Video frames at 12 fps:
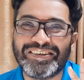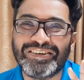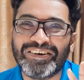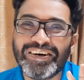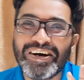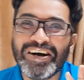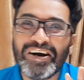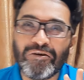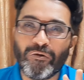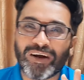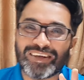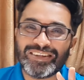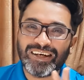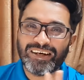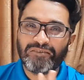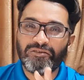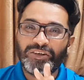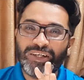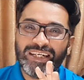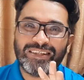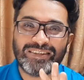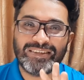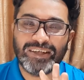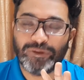you know, what are the
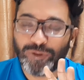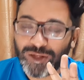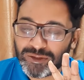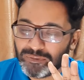drinks there were,